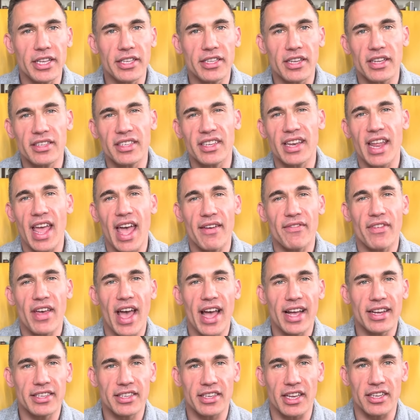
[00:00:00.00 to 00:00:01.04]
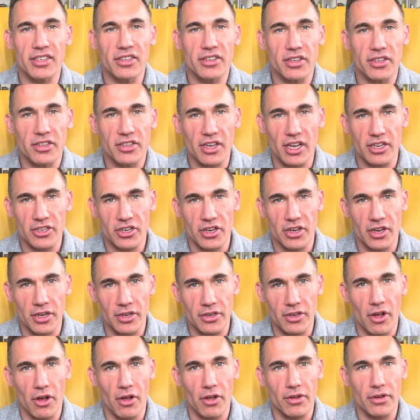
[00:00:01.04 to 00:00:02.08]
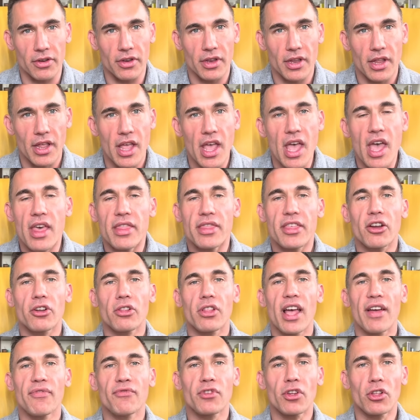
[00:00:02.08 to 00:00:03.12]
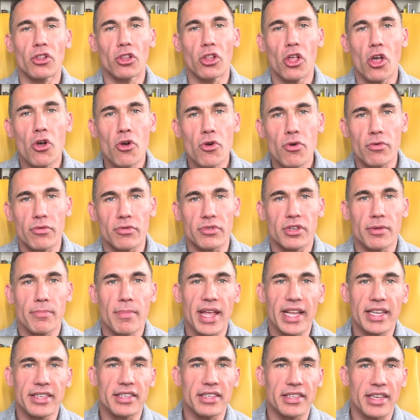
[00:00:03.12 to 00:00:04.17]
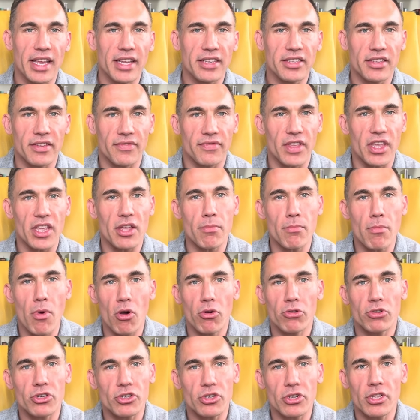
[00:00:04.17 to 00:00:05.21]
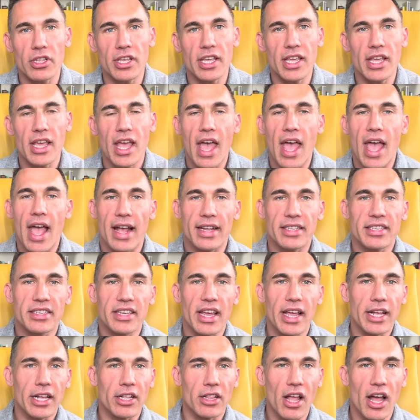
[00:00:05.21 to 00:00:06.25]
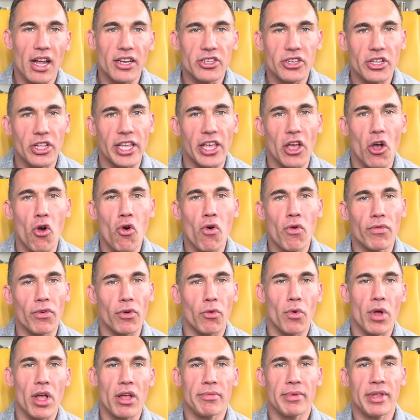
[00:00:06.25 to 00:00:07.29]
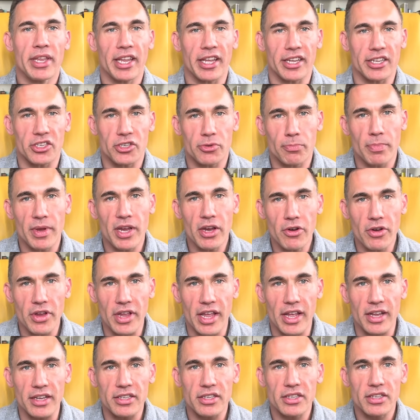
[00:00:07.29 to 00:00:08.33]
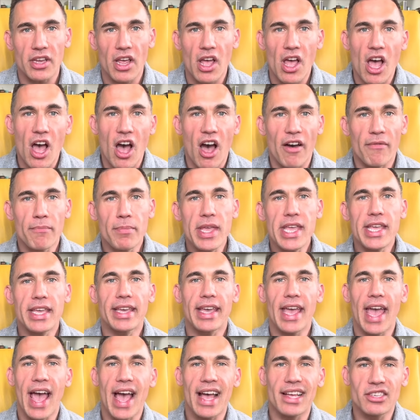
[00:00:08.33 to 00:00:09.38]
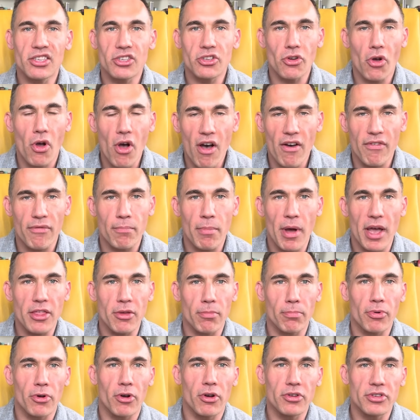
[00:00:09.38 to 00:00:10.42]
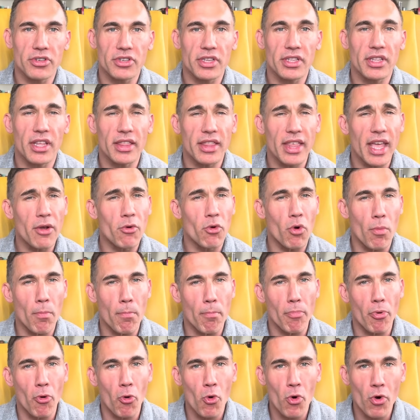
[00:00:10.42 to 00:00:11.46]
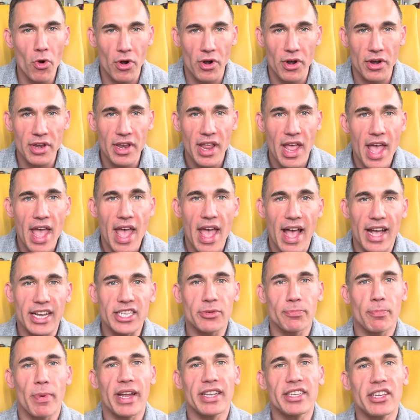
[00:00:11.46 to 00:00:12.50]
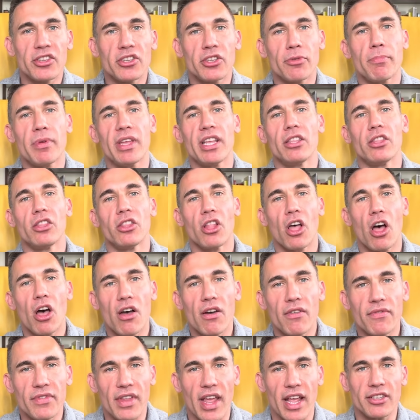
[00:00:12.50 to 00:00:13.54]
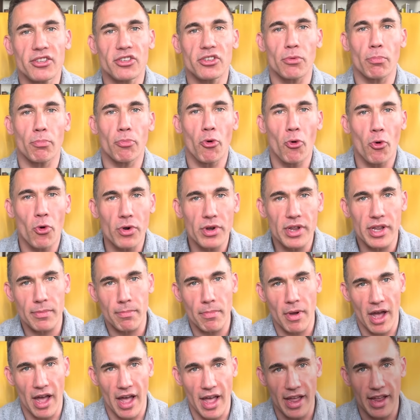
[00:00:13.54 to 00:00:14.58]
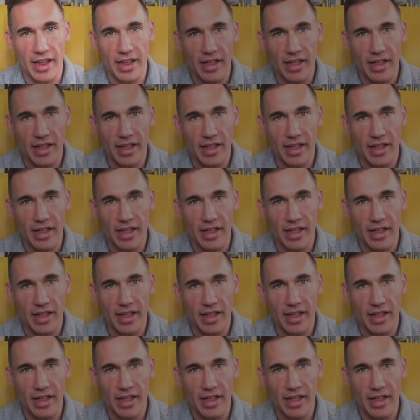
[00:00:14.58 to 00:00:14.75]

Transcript: doesn't have access to such an adult. They're left alone to make sense of the emotionally and psychologically overwhelming experience of being cast off by the person that they were born expecting to be loved and supported by.